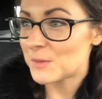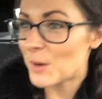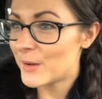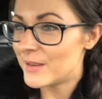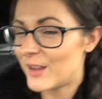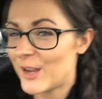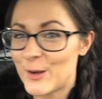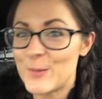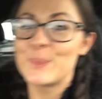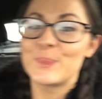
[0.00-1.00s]
is what we
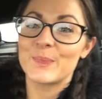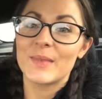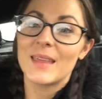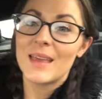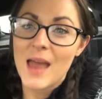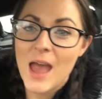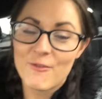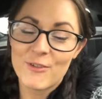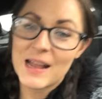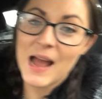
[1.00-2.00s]
do.
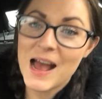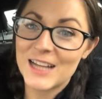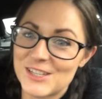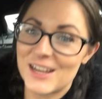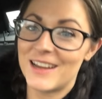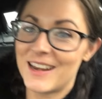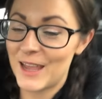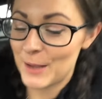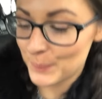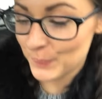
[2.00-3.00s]
Every car
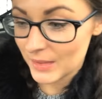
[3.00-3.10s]
journey,